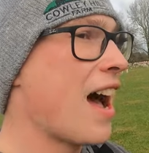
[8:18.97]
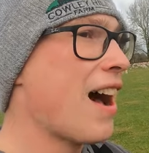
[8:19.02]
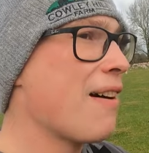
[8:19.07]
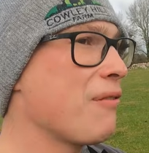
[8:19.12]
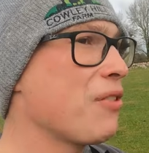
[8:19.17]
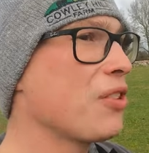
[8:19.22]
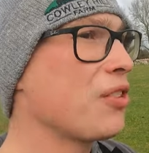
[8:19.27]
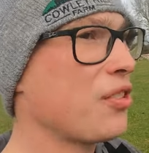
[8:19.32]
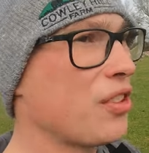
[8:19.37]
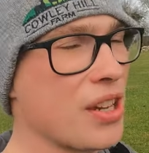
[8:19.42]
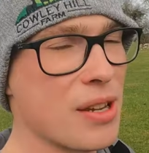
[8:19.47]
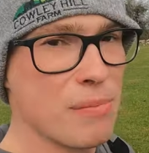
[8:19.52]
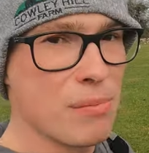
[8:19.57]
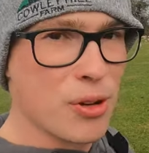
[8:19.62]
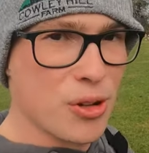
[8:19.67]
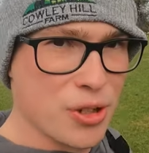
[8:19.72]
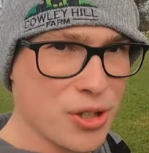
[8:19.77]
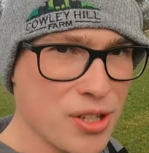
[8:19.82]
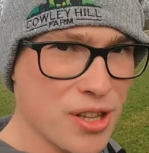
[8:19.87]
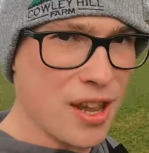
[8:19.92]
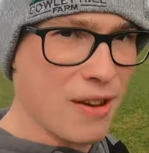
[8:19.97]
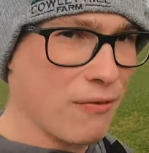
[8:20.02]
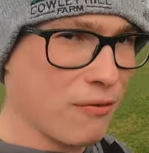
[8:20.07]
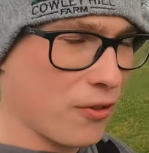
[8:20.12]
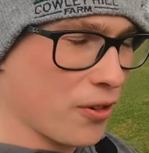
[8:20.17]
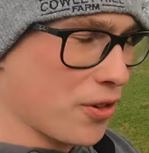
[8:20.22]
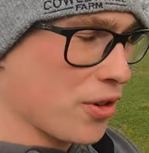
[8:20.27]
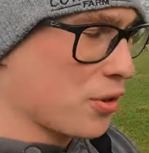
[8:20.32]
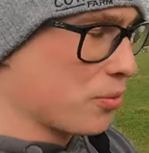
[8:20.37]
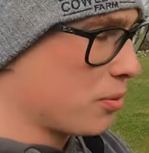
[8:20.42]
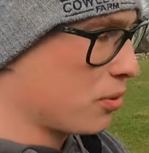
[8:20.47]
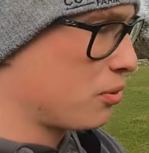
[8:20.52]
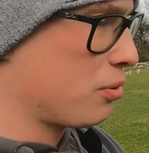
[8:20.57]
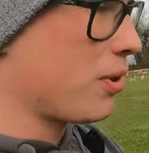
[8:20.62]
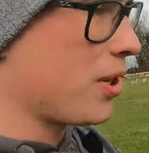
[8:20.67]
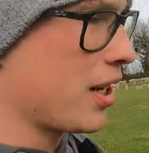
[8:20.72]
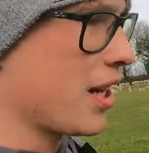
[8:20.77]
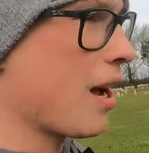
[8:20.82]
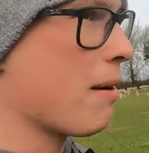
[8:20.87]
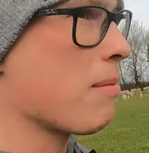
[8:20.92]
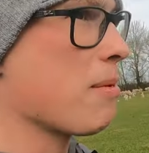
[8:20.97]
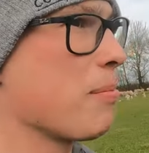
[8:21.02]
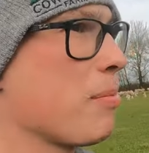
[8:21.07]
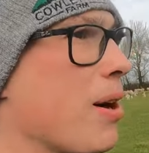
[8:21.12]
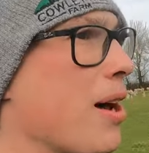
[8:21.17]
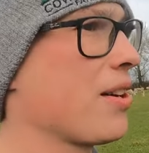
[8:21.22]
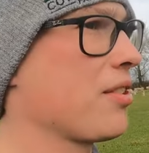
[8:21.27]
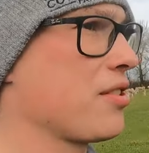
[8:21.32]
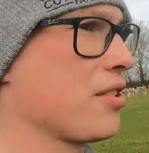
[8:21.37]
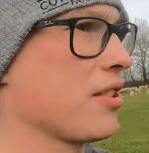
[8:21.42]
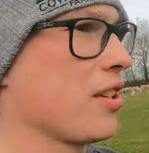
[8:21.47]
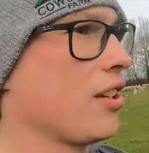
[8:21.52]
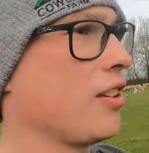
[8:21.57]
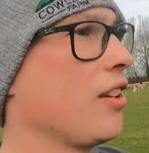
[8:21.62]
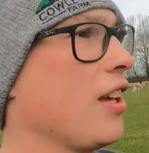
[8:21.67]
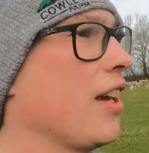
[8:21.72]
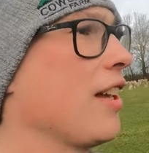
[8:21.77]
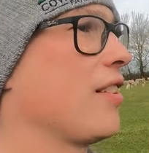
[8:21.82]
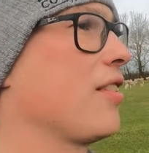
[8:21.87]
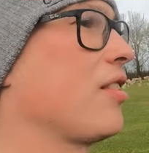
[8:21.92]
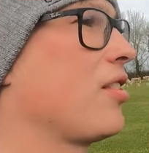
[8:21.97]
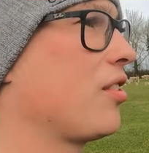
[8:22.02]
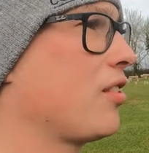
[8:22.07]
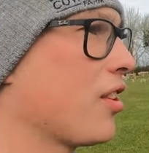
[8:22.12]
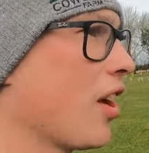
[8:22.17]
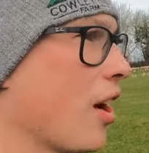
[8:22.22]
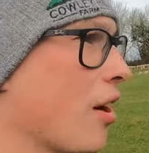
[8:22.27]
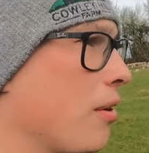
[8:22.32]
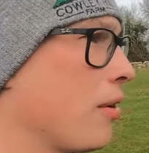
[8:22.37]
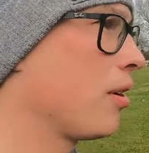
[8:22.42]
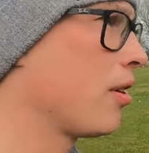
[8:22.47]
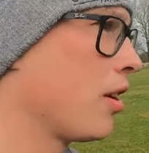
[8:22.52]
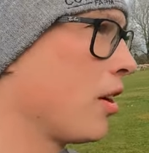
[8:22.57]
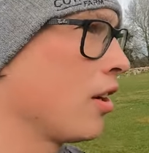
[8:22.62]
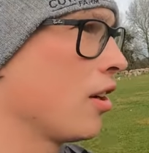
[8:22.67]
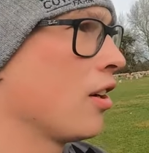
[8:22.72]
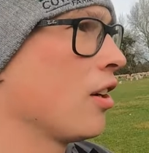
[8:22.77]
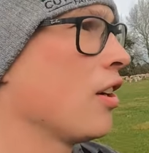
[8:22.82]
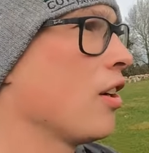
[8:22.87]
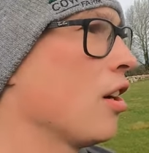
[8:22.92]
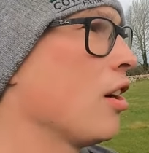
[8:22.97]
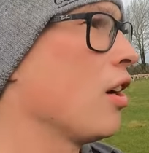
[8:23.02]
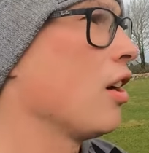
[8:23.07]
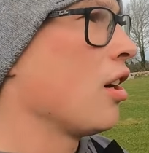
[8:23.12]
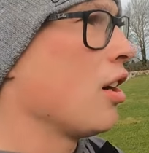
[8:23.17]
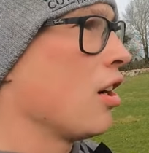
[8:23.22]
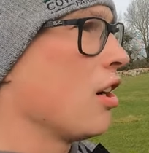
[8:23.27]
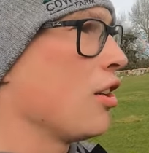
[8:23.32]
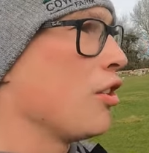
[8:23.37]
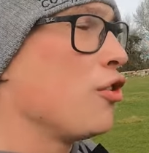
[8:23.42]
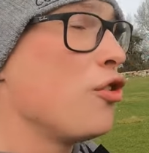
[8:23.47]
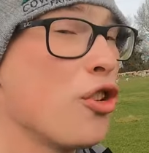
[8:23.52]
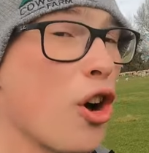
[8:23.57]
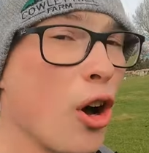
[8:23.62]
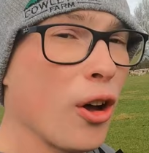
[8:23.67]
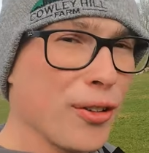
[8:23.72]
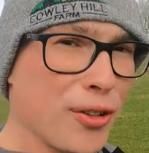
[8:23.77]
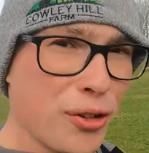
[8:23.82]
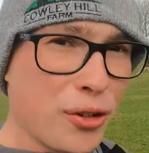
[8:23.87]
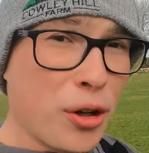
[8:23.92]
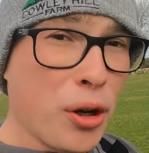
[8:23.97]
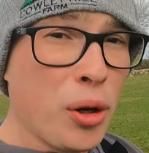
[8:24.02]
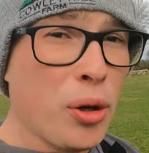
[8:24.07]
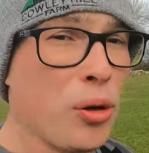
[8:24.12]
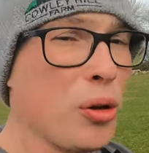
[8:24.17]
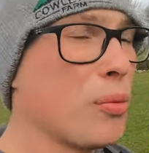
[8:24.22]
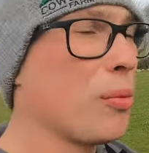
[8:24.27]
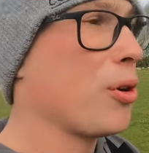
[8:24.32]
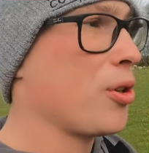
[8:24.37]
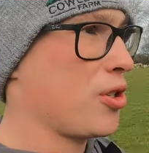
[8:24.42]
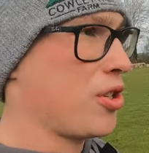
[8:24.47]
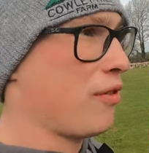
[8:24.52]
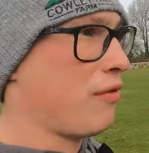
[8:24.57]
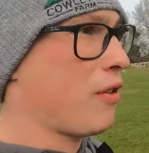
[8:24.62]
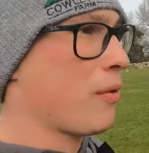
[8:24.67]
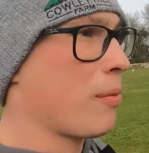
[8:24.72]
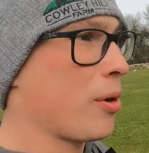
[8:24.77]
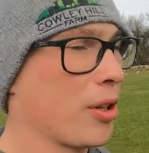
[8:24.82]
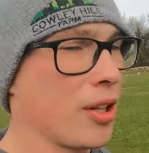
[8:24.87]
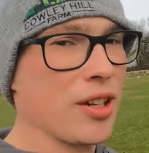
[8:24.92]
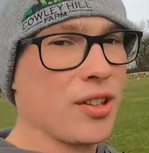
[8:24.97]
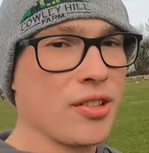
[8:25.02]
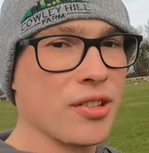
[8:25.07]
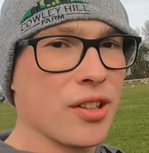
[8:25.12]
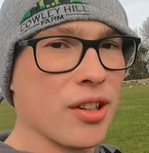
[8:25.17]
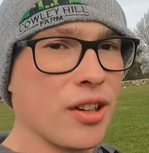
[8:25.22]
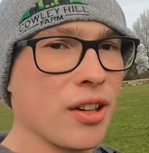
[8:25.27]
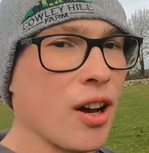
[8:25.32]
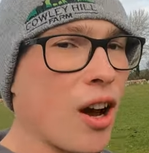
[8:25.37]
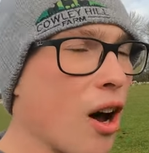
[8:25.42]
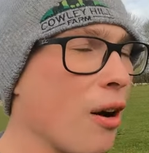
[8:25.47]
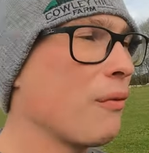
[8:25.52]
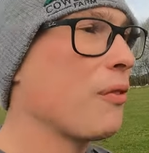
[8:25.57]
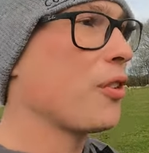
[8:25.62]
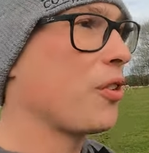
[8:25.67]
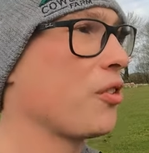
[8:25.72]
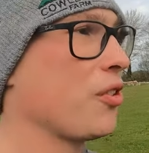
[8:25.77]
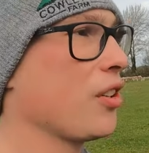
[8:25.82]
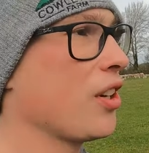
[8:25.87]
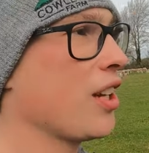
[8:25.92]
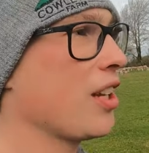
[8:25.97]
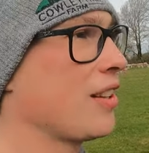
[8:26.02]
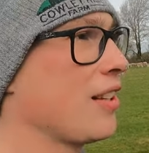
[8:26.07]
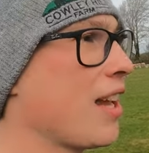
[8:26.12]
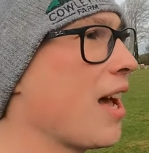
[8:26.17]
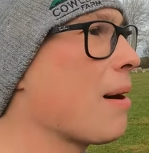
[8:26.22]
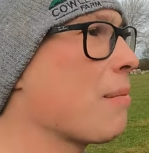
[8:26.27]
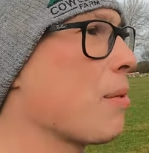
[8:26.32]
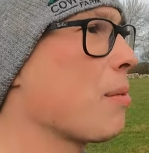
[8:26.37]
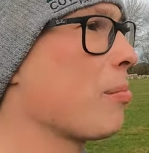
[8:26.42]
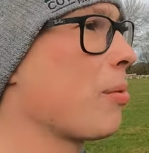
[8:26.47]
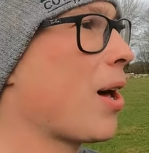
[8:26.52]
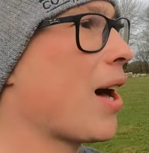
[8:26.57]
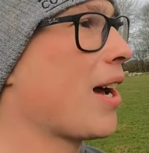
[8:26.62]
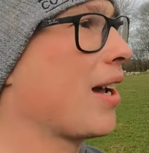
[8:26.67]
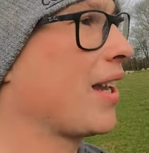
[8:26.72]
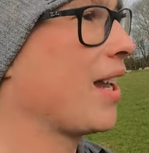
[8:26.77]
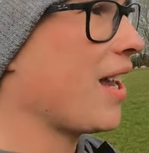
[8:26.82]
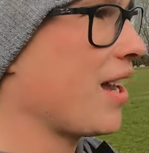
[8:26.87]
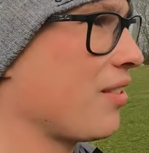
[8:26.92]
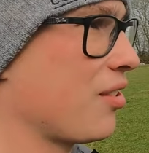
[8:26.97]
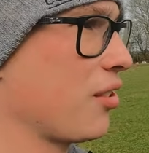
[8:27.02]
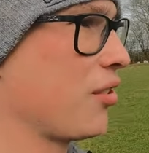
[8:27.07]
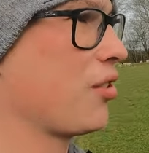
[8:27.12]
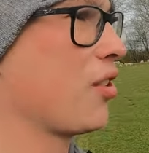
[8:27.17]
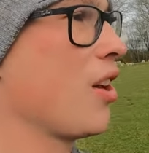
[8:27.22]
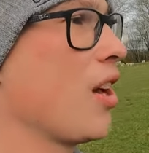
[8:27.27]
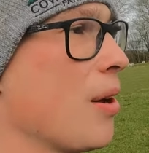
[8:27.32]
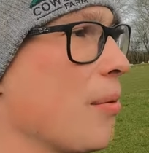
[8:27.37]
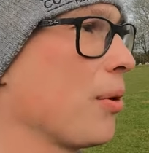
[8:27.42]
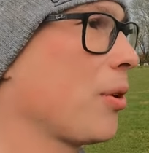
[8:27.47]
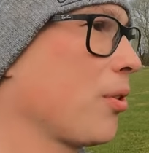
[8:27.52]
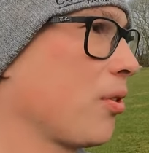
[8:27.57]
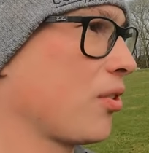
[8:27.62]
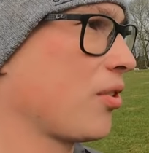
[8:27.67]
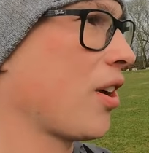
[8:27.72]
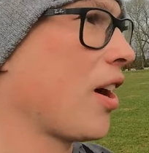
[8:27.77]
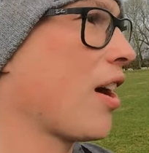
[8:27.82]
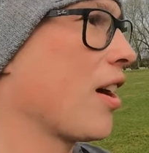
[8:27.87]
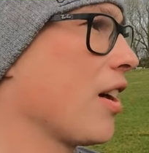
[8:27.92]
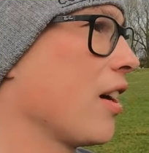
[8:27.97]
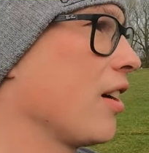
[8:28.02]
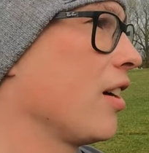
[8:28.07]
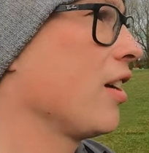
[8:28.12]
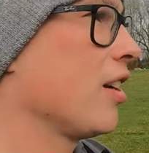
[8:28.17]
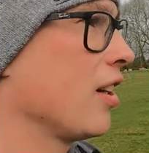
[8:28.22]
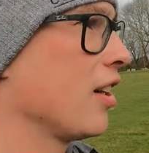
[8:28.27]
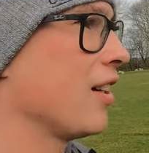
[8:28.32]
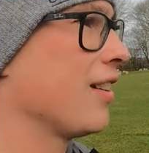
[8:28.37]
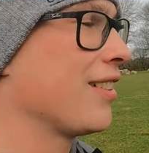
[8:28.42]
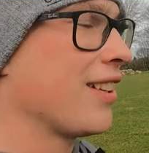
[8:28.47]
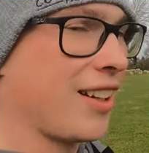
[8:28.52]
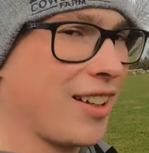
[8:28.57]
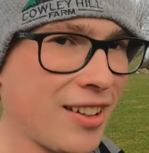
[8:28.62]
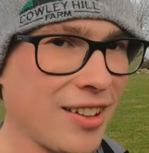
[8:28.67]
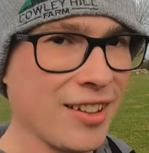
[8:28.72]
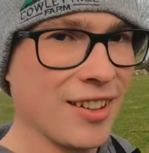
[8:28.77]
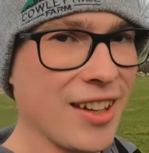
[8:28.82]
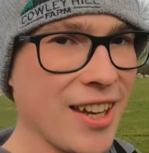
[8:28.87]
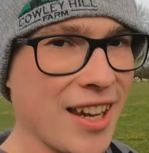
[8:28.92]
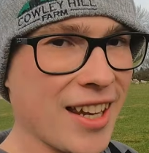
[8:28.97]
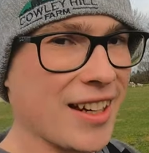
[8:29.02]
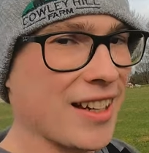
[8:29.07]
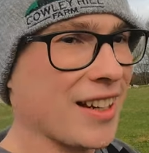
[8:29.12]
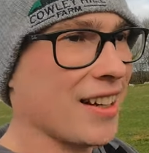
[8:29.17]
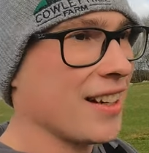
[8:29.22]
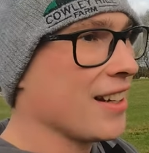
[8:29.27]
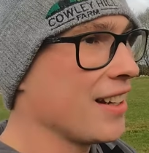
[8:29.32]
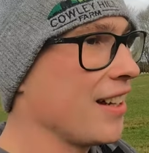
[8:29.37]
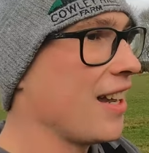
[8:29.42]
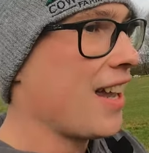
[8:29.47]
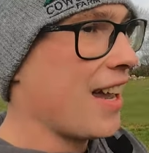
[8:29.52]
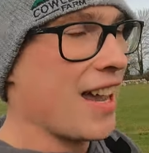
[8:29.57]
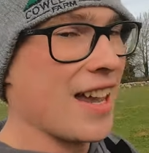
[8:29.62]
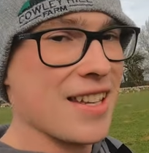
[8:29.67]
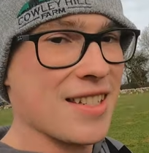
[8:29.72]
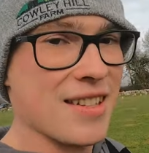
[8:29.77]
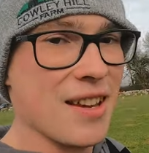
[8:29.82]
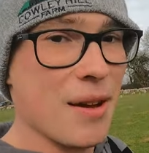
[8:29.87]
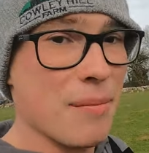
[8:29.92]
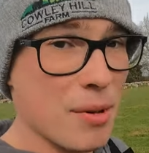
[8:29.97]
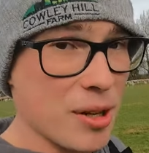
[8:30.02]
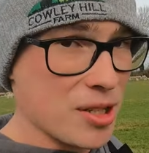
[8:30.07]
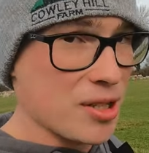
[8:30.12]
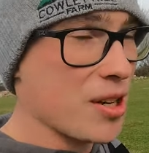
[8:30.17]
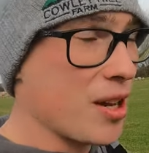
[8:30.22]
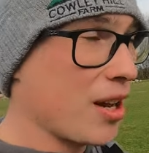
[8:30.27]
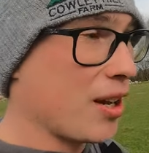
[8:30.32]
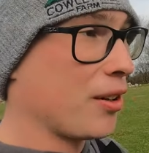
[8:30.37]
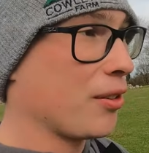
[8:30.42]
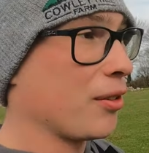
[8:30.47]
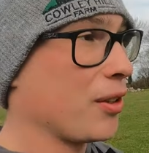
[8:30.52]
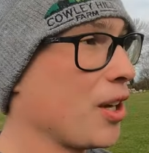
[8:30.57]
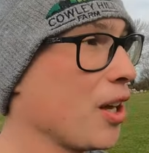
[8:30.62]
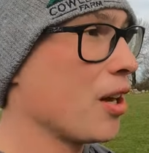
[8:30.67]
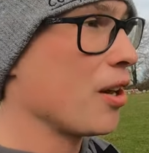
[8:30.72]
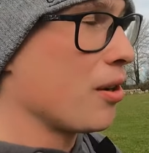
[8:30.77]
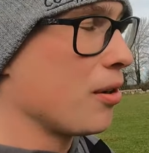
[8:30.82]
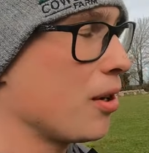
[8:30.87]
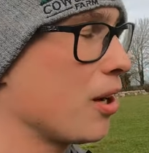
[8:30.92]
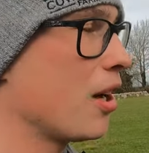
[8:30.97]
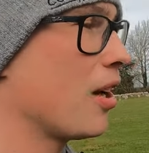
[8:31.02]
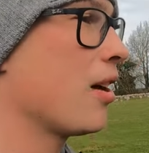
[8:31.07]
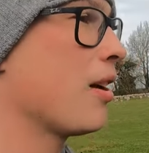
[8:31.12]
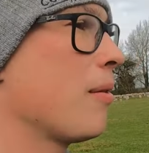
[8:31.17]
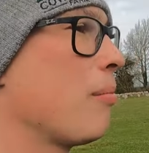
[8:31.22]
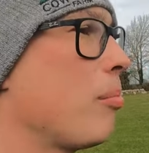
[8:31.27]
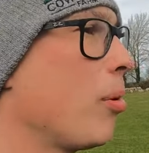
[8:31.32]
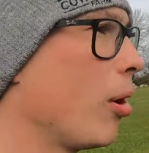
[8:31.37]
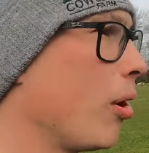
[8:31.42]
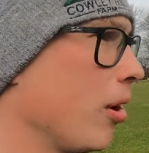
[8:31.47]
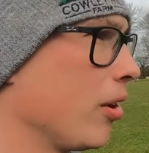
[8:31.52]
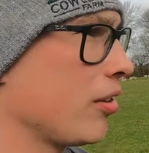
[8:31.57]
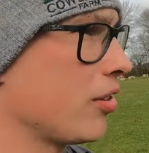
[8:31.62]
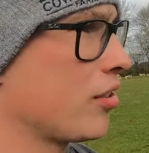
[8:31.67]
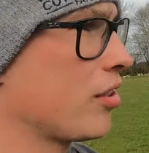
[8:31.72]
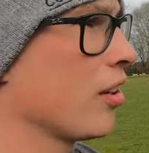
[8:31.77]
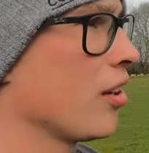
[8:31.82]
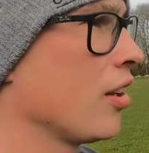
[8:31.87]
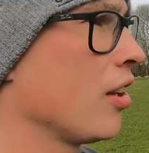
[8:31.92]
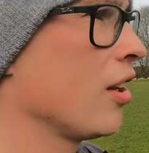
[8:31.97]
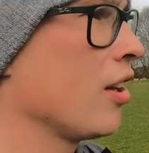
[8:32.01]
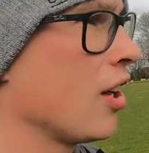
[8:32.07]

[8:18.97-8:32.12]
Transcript: have you seen much difference between the Aberblacks and the Lleyns? So, not too much if I'm honest. Obviously the Aberblack is a terminal sire, the Lleyn is a maternal ewe, but